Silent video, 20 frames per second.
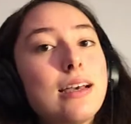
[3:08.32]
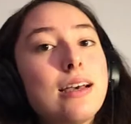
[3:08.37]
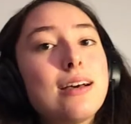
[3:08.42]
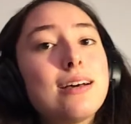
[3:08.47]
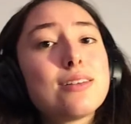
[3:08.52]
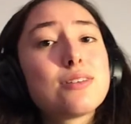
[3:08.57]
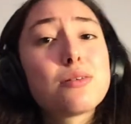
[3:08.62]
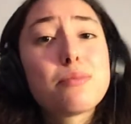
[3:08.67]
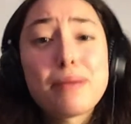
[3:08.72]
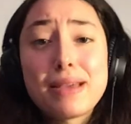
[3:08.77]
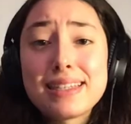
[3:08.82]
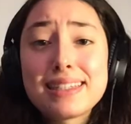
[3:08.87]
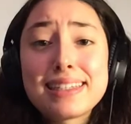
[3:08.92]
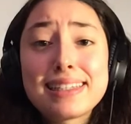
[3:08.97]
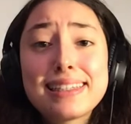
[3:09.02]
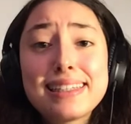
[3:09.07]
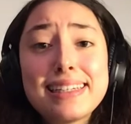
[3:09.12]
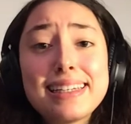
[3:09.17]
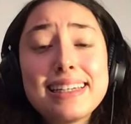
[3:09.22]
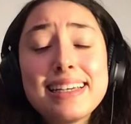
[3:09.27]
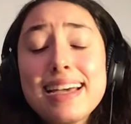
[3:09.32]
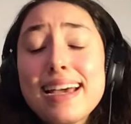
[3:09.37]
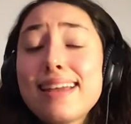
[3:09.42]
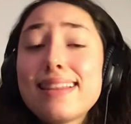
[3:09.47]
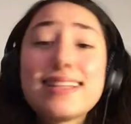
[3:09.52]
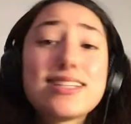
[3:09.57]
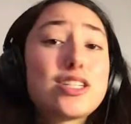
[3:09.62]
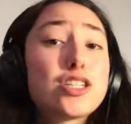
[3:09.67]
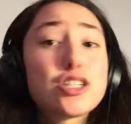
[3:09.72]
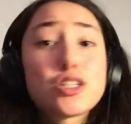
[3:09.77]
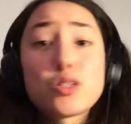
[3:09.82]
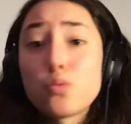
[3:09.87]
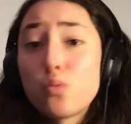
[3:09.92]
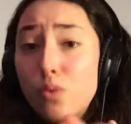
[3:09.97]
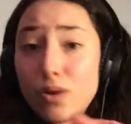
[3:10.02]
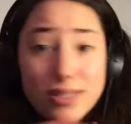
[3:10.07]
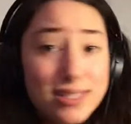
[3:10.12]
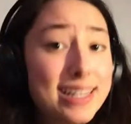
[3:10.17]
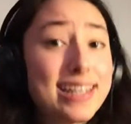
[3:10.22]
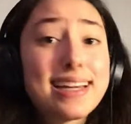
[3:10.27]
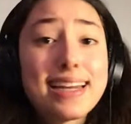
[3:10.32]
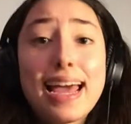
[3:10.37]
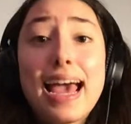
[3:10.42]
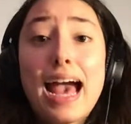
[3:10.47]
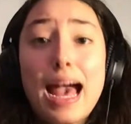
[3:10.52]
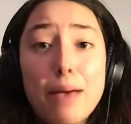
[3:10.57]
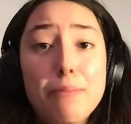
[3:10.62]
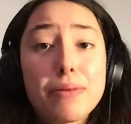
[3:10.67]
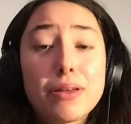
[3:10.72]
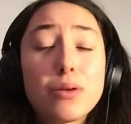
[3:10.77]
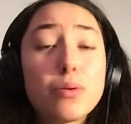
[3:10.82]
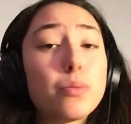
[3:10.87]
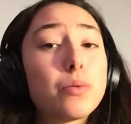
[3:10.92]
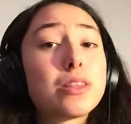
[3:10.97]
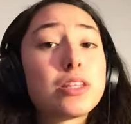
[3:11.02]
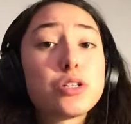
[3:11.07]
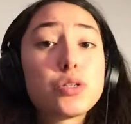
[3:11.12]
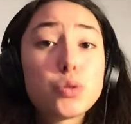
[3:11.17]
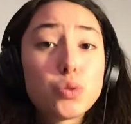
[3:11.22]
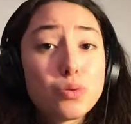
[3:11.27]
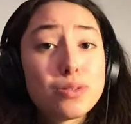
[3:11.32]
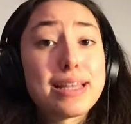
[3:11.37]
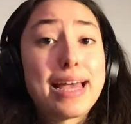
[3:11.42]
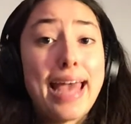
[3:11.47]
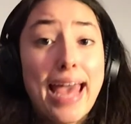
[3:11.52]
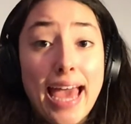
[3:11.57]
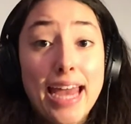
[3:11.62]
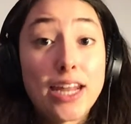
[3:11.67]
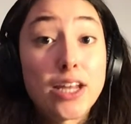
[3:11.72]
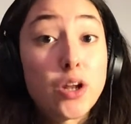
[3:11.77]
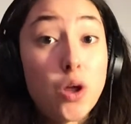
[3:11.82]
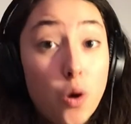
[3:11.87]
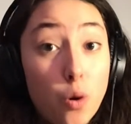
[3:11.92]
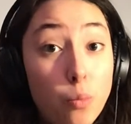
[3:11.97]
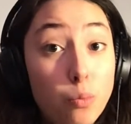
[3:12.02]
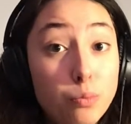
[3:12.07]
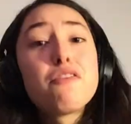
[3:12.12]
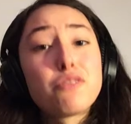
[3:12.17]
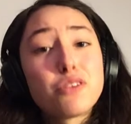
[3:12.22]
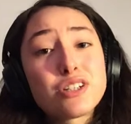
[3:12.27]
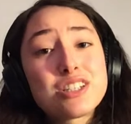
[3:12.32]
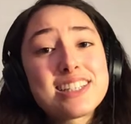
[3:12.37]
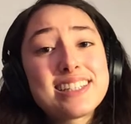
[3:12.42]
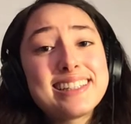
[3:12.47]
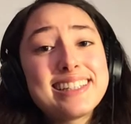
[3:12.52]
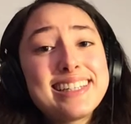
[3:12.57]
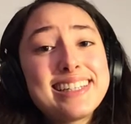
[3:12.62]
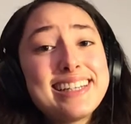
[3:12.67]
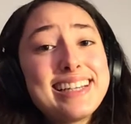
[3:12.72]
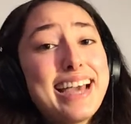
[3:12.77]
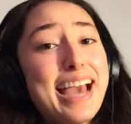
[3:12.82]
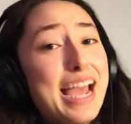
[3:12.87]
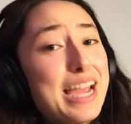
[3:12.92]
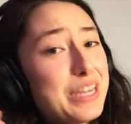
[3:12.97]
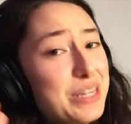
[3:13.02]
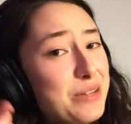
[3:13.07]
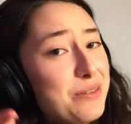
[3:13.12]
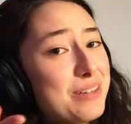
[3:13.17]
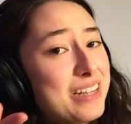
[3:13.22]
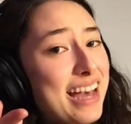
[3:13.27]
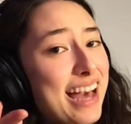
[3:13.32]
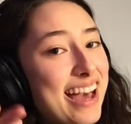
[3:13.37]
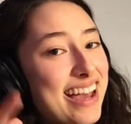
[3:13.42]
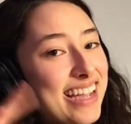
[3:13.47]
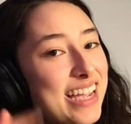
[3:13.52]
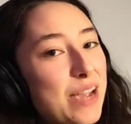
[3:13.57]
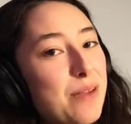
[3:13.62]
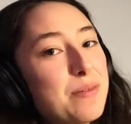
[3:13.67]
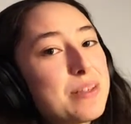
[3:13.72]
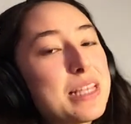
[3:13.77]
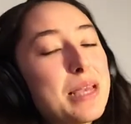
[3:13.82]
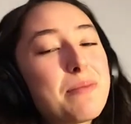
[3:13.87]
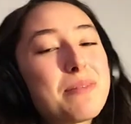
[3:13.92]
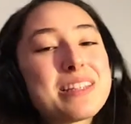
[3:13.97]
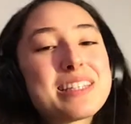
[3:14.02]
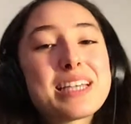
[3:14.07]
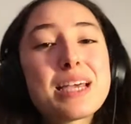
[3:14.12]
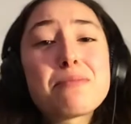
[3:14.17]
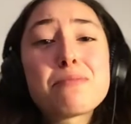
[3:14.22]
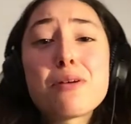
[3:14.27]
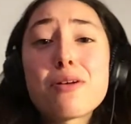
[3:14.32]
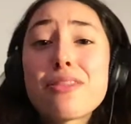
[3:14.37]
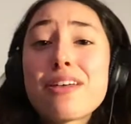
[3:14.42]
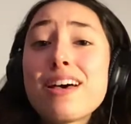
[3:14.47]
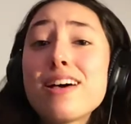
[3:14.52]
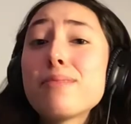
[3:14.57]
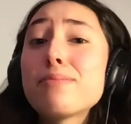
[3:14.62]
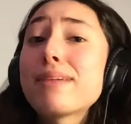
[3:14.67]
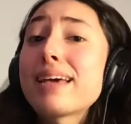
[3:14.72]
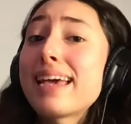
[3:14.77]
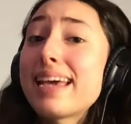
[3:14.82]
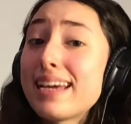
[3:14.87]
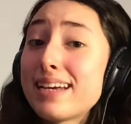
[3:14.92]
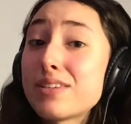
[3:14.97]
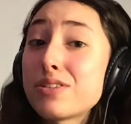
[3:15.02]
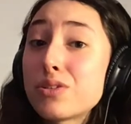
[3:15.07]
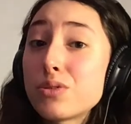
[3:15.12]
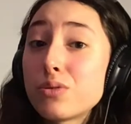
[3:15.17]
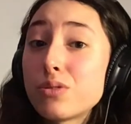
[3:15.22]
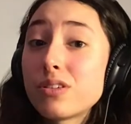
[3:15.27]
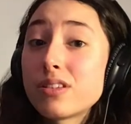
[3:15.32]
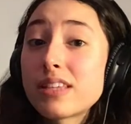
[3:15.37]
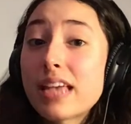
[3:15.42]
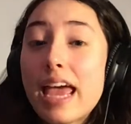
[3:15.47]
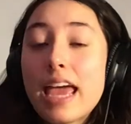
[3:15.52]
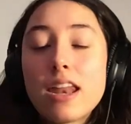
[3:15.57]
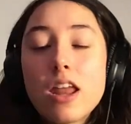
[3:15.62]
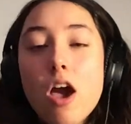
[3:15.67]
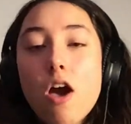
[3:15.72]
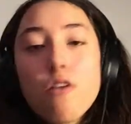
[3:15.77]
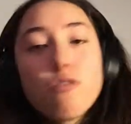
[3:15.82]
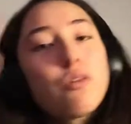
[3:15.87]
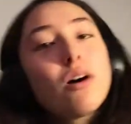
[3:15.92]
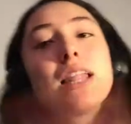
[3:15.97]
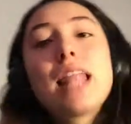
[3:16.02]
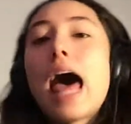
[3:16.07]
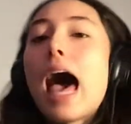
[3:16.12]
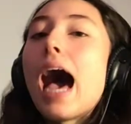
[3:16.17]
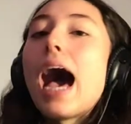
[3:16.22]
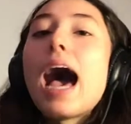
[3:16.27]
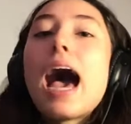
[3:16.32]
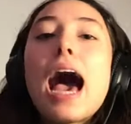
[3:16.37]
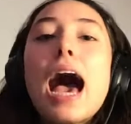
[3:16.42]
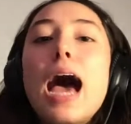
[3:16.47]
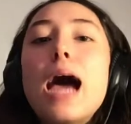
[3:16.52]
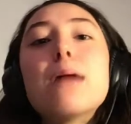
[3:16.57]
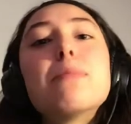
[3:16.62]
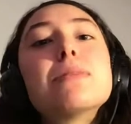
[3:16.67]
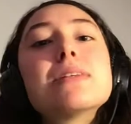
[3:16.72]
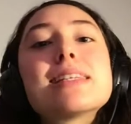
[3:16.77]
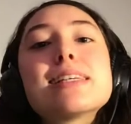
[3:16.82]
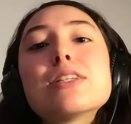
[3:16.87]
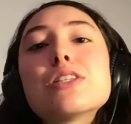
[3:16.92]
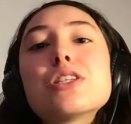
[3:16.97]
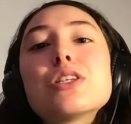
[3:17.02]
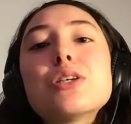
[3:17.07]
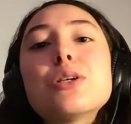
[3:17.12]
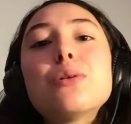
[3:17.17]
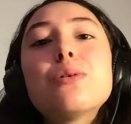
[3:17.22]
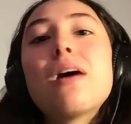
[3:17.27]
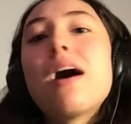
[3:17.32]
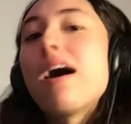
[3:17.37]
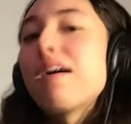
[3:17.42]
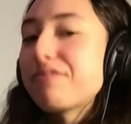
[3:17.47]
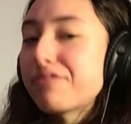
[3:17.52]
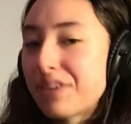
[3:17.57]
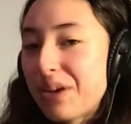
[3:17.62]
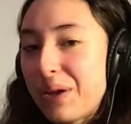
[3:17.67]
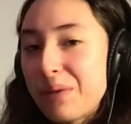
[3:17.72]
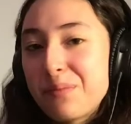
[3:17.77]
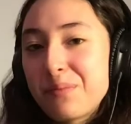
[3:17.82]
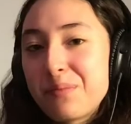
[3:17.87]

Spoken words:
So basically, this just wasn't going to happen with the tools I had at home. Fortunately, I knew a guy and was able to get both help and tools, and voila, I present to you a frame.